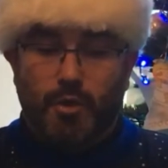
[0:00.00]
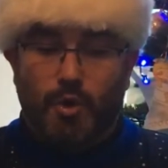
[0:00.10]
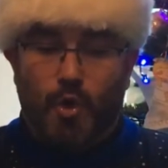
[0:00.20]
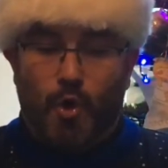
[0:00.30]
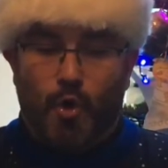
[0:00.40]

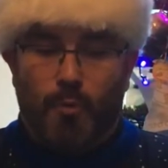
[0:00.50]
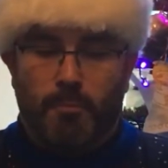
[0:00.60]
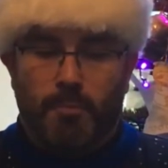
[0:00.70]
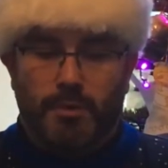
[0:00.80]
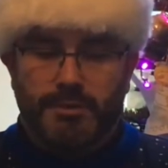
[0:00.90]

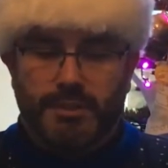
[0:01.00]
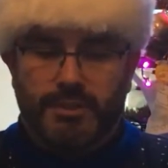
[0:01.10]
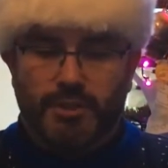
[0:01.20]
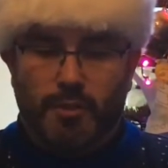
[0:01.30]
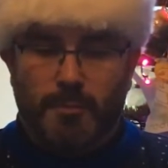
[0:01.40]
"Come," said the
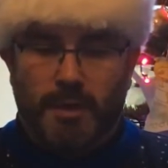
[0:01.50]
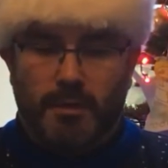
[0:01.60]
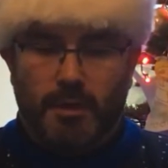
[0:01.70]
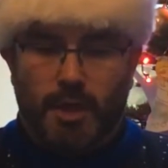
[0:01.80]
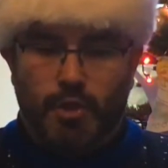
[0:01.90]
snowman,
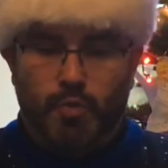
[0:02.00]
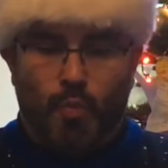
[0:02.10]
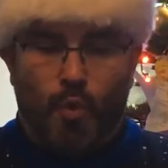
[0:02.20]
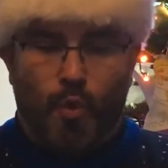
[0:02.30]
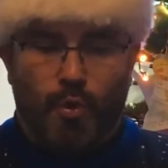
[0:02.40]
"let's
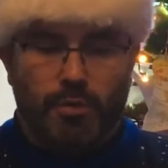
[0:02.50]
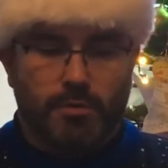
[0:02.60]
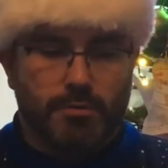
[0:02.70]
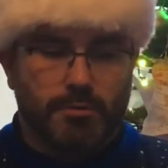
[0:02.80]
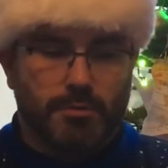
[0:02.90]
walk."
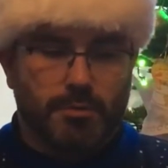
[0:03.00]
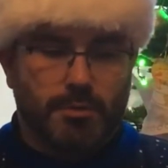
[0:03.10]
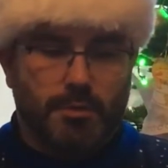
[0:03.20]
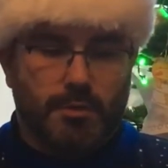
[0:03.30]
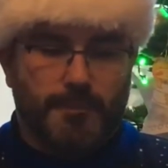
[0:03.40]

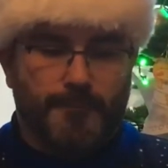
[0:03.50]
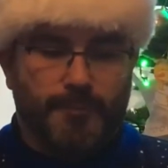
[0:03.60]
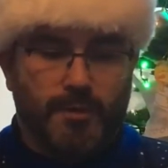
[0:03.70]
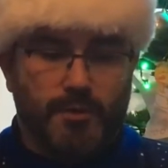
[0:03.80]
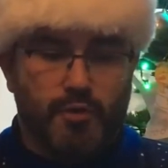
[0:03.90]

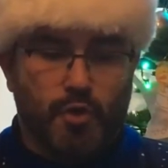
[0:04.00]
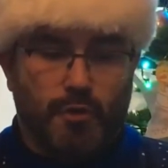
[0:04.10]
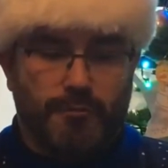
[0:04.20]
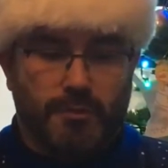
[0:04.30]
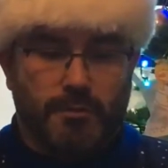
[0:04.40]

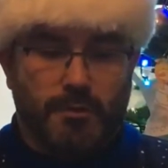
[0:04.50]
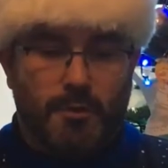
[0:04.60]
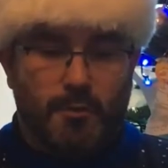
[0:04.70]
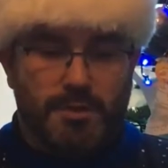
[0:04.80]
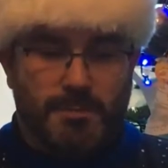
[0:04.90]
Torval
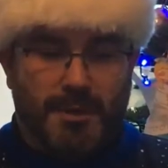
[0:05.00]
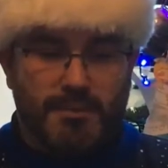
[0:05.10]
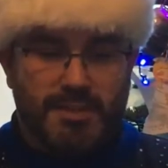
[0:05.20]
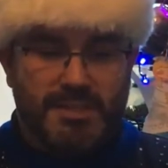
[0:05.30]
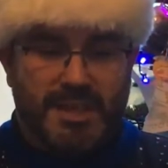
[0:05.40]
was about
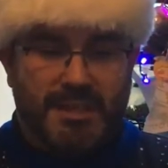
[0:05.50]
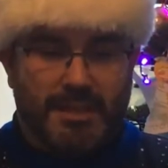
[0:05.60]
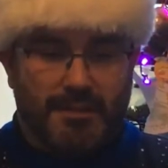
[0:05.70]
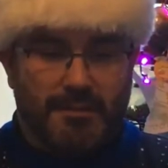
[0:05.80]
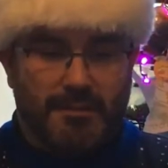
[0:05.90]
to say
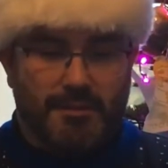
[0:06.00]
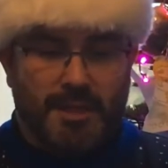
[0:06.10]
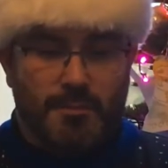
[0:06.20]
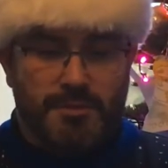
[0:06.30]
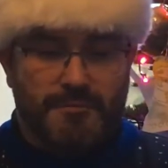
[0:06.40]
that
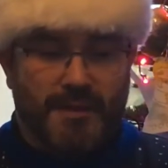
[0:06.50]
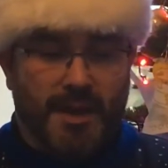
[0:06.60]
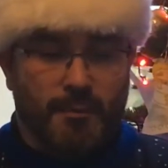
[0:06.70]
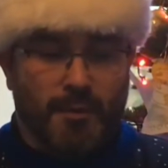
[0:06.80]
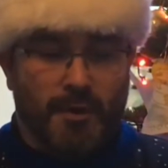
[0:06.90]
he was
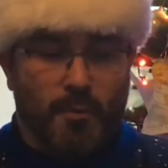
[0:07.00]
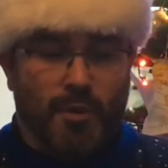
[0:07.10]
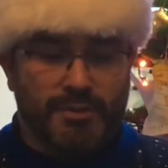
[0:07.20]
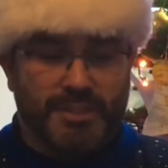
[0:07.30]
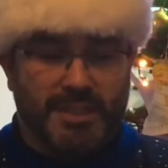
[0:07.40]
fine where he
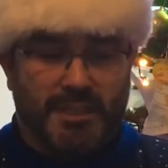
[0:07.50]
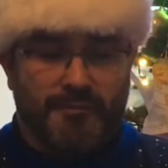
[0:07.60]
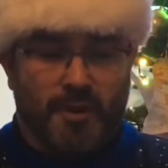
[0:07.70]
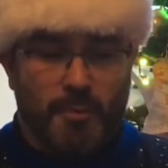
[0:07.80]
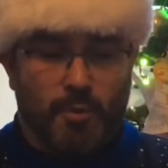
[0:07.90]
was, thank you
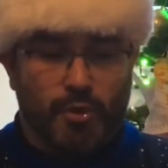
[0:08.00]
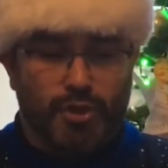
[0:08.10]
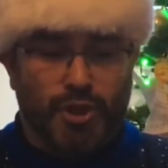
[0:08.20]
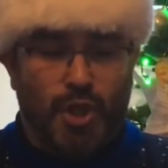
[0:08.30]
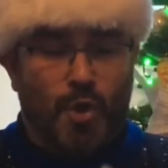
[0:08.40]
very
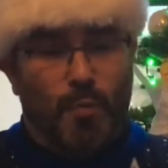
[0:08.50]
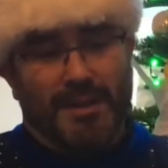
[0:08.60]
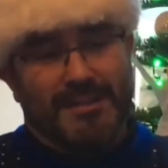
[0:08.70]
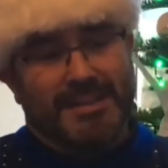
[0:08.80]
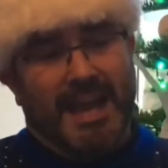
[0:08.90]
much, when
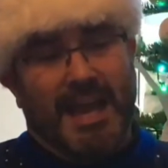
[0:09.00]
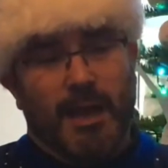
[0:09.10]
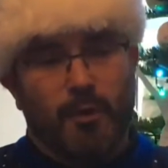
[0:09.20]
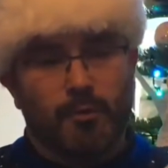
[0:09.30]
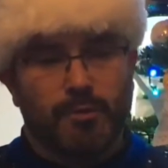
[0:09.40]

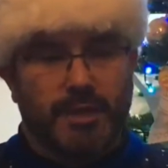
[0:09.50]
down